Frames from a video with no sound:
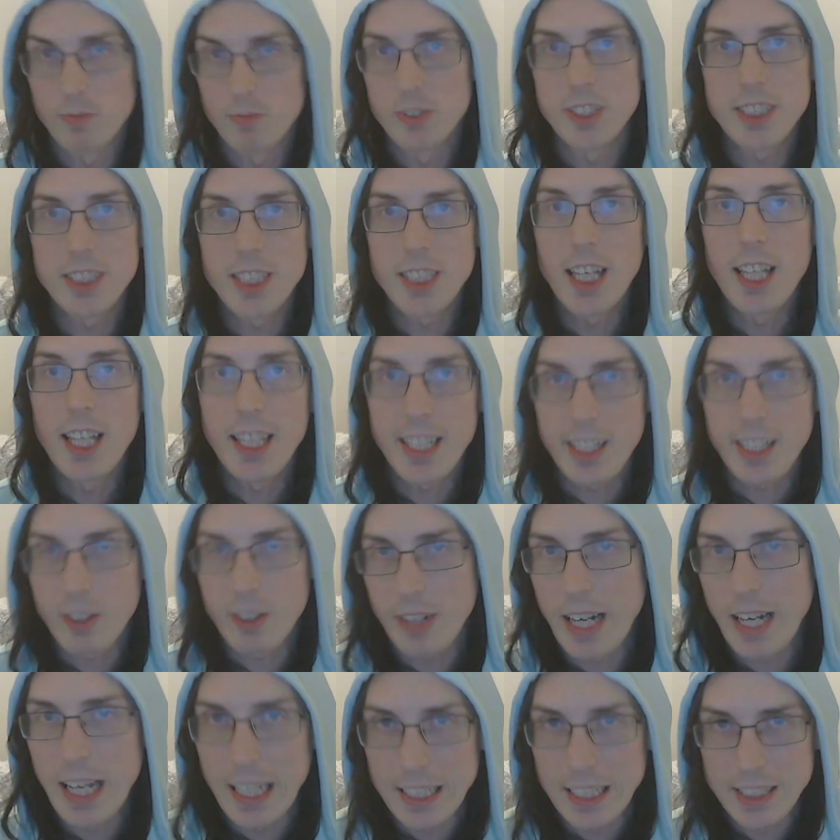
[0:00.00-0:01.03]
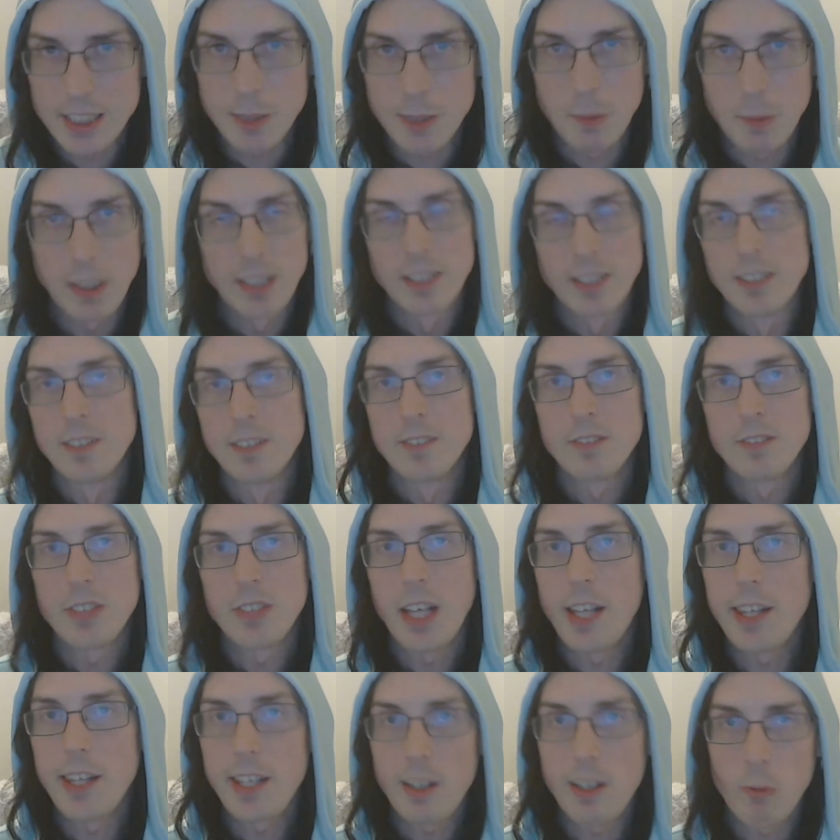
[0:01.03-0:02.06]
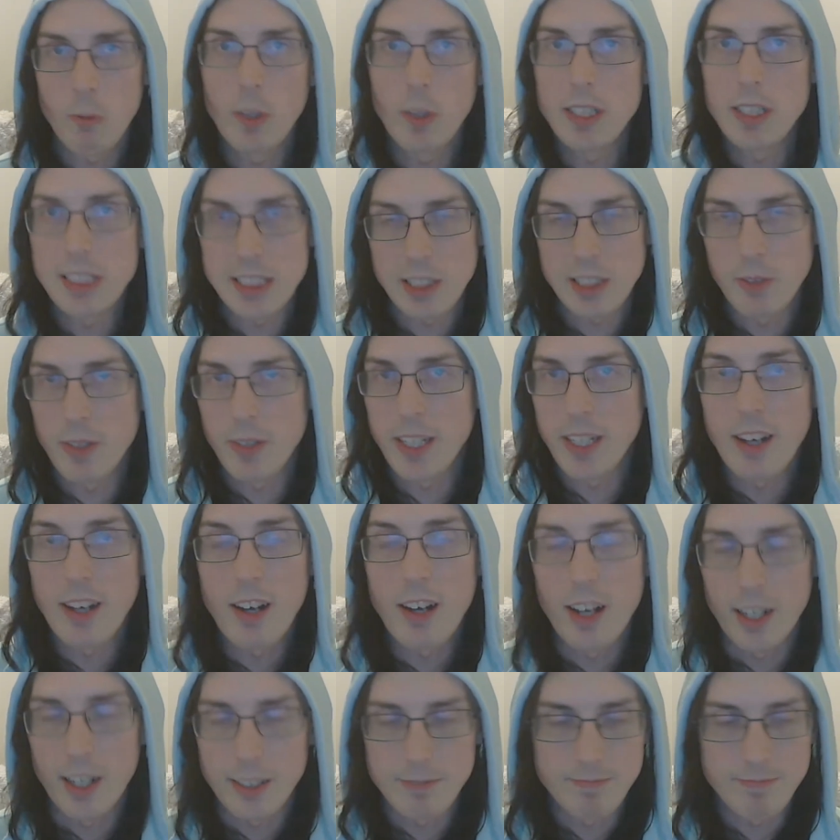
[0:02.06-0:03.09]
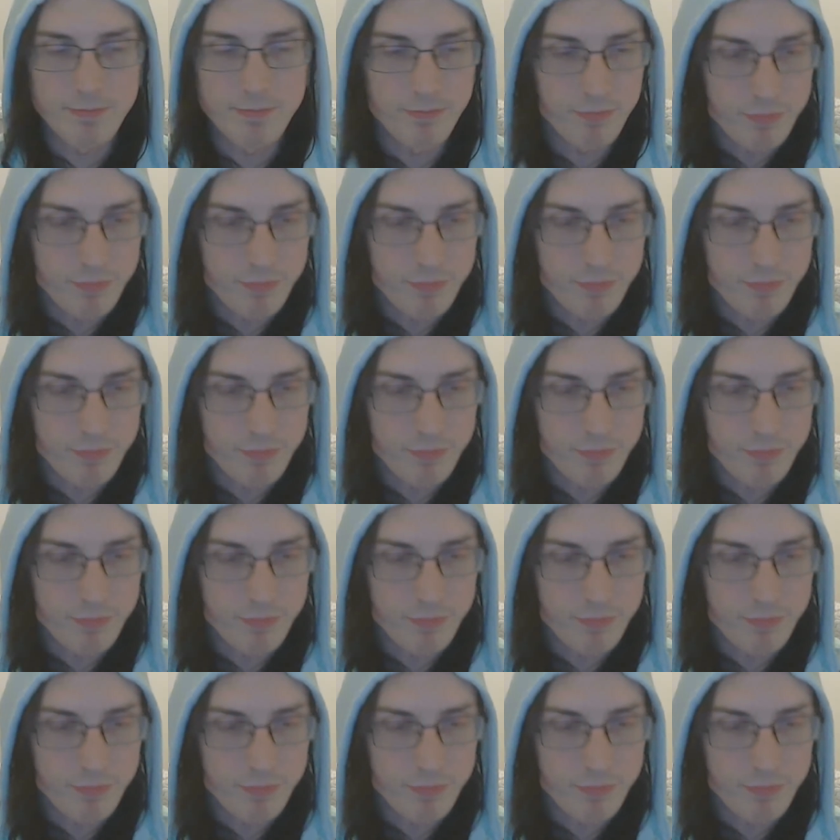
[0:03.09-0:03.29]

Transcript: solid grasp on like what's going on.